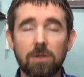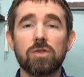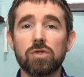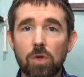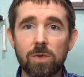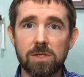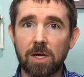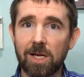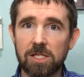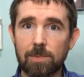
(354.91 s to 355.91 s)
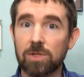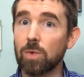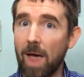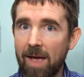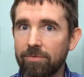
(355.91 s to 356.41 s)
so is the customer.
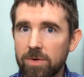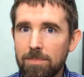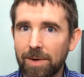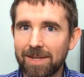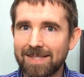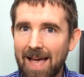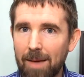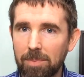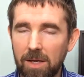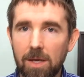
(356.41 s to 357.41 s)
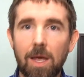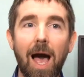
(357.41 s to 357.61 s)
So everybody's happy.